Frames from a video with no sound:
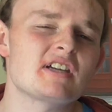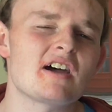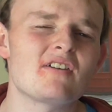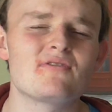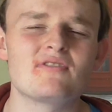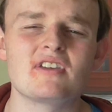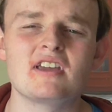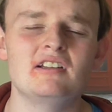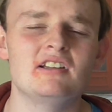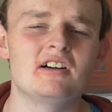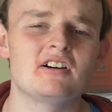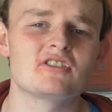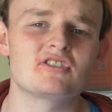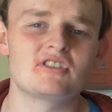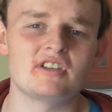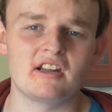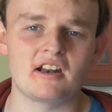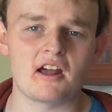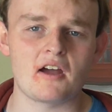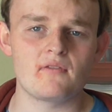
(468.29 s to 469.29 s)
tough year
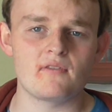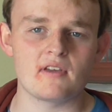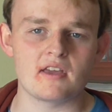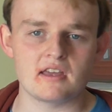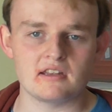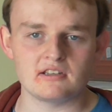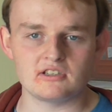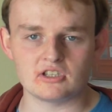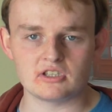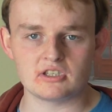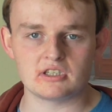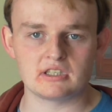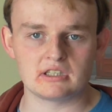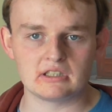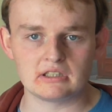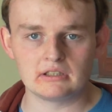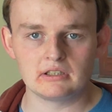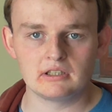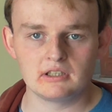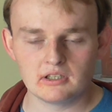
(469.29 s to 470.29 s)
last year, and I think it
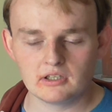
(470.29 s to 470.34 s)
just...